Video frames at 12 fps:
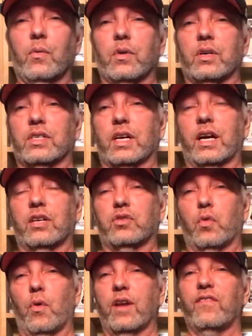was uh,
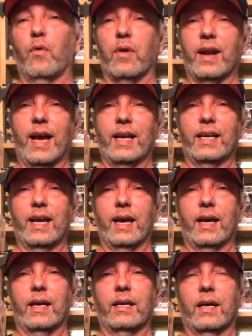
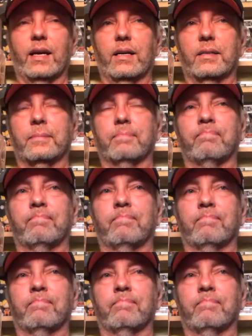$24.99. Um,